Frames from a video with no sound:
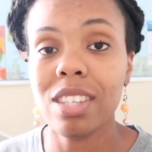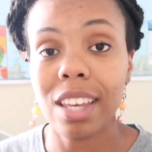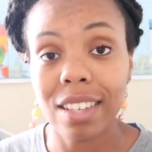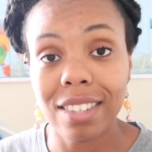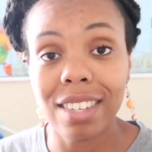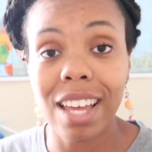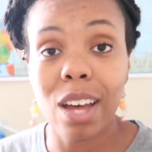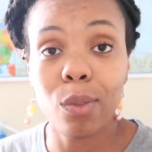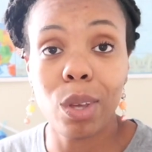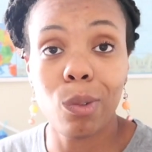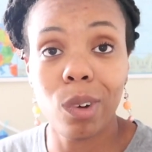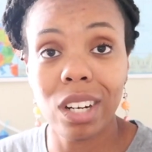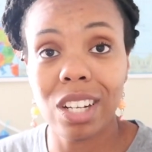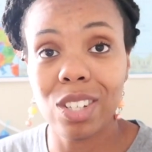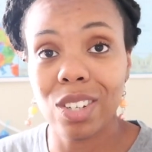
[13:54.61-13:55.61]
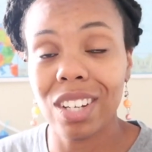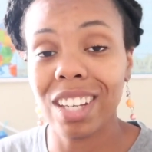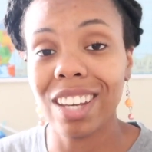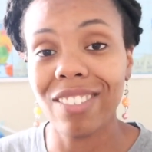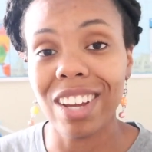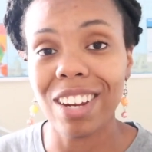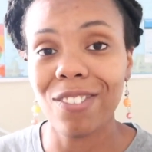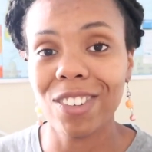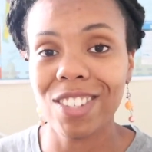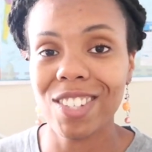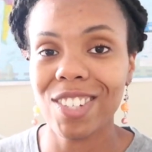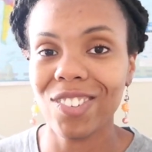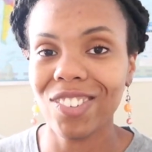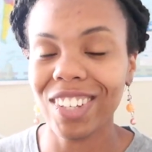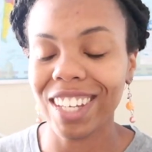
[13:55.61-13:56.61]
things that we want to do to get ready for the
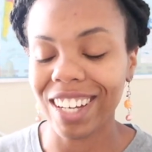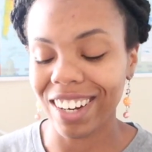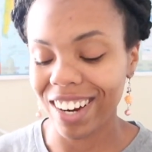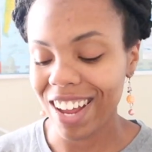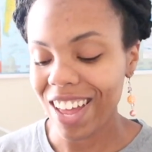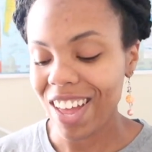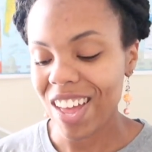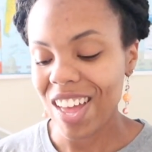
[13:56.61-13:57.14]
school year.